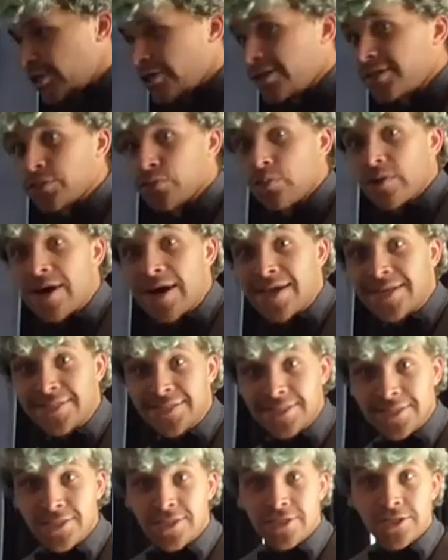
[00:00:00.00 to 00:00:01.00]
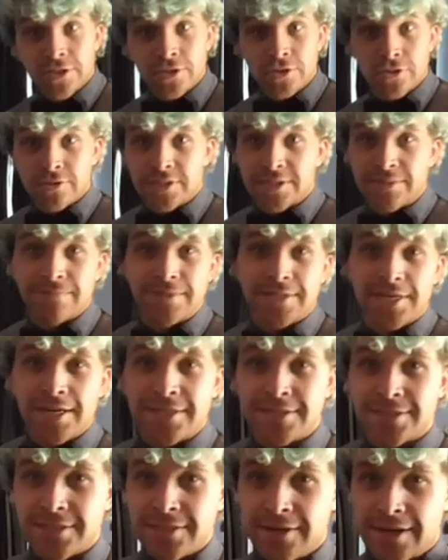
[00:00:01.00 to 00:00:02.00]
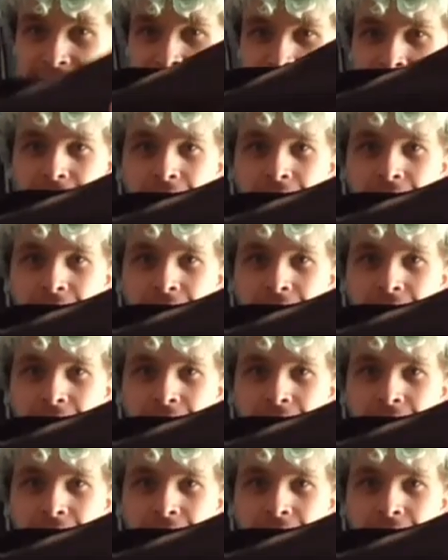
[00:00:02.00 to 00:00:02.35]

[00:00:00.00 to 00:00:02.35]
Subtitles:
show you is when I did do some dancing, I had